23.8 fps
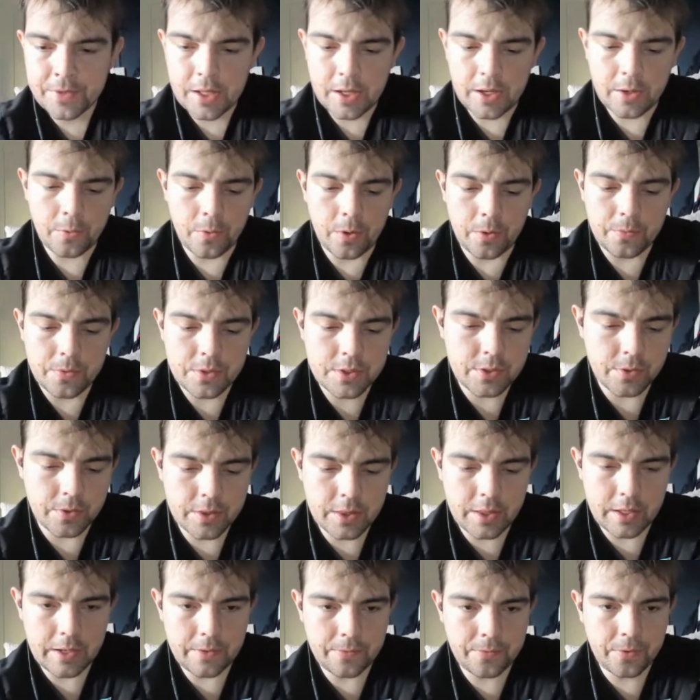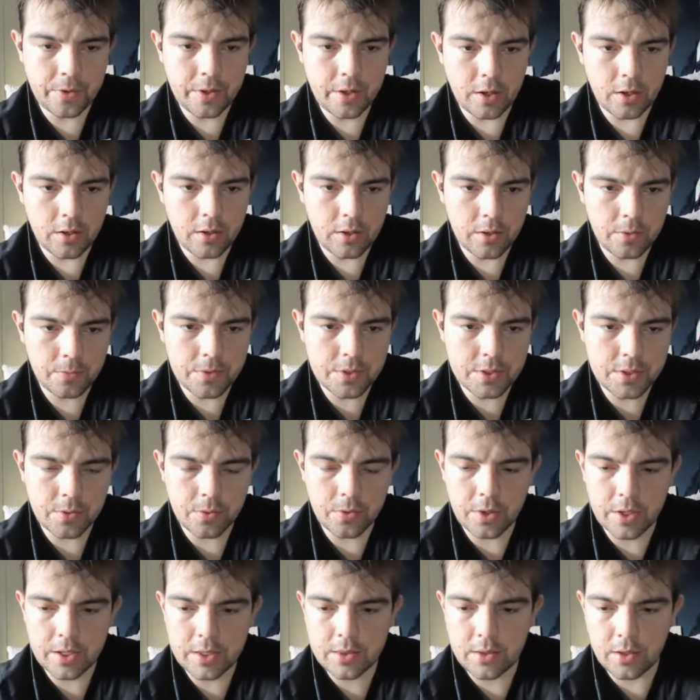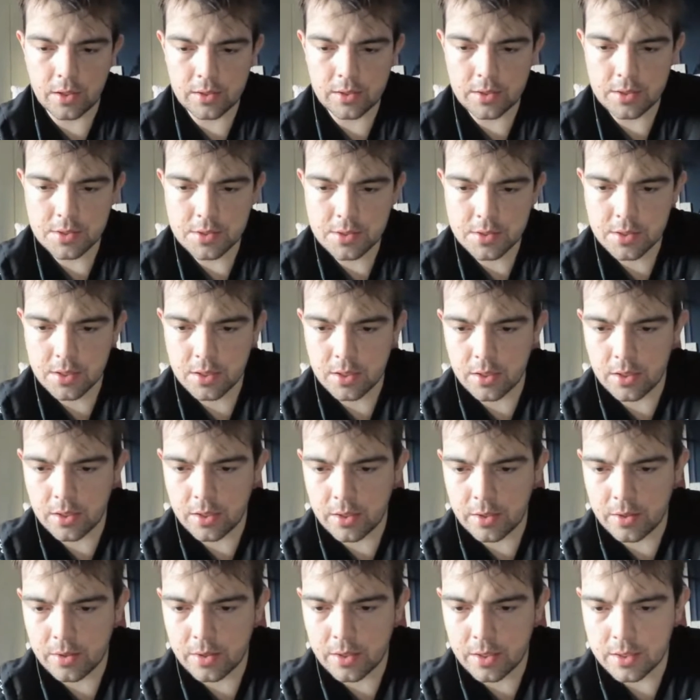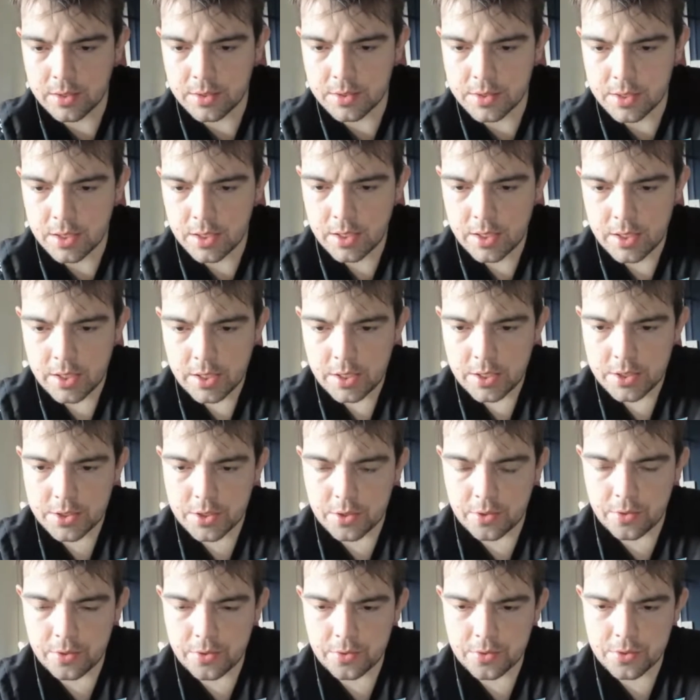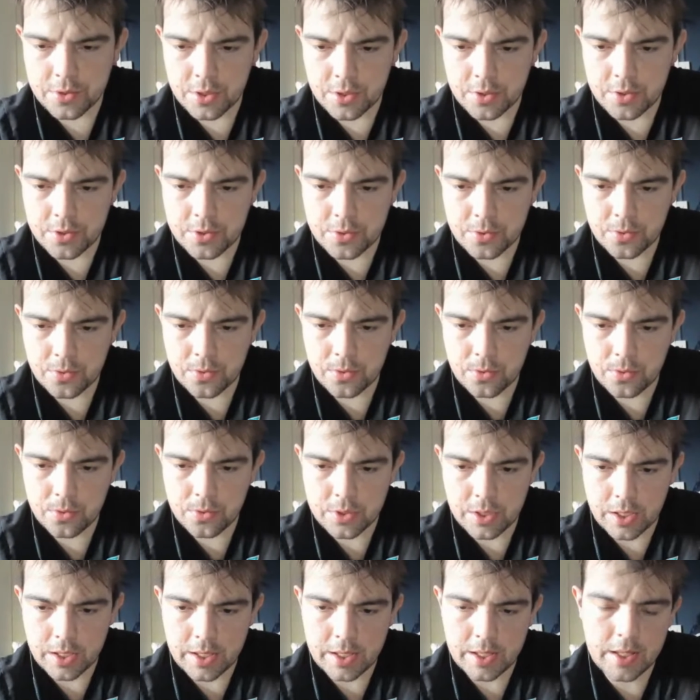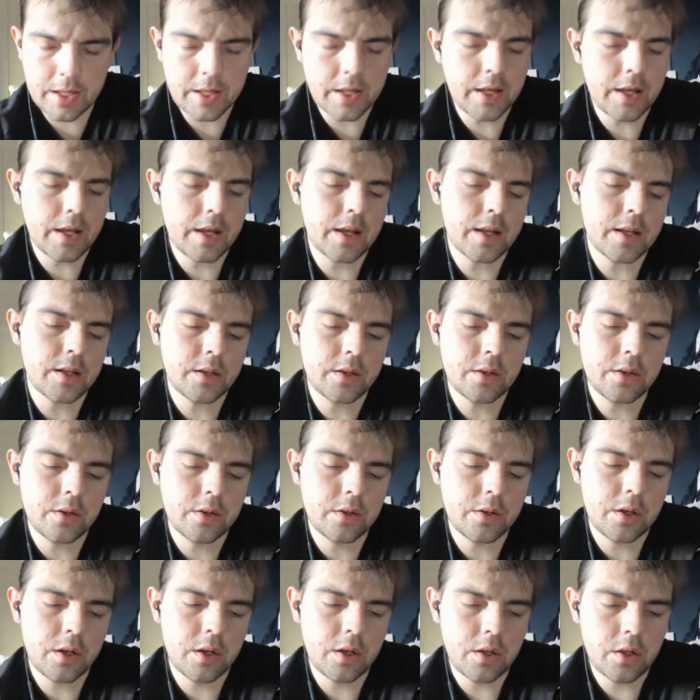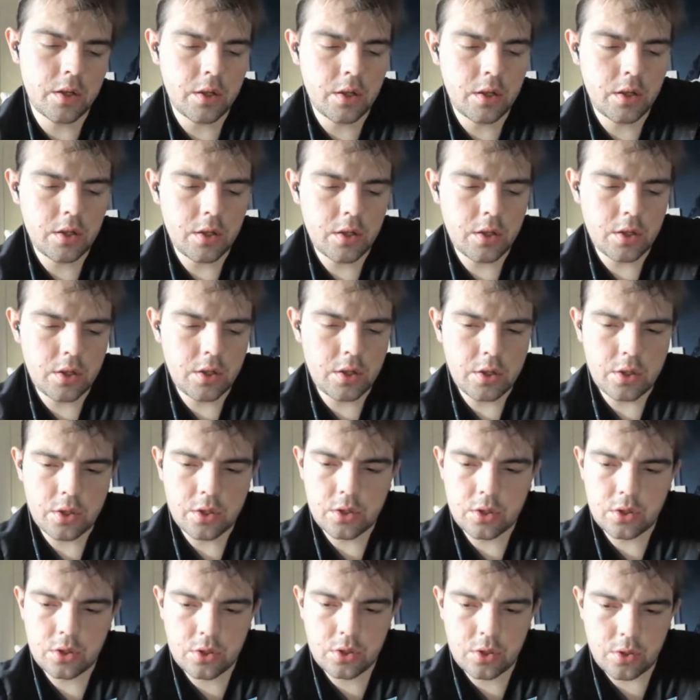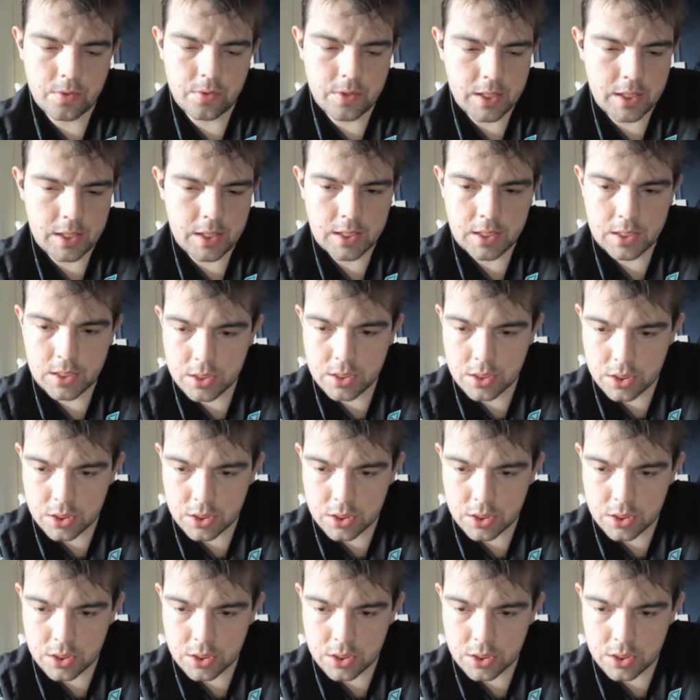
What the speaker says: oh well, we still did it for you, and we still got it done. So, and share on your socials and donate.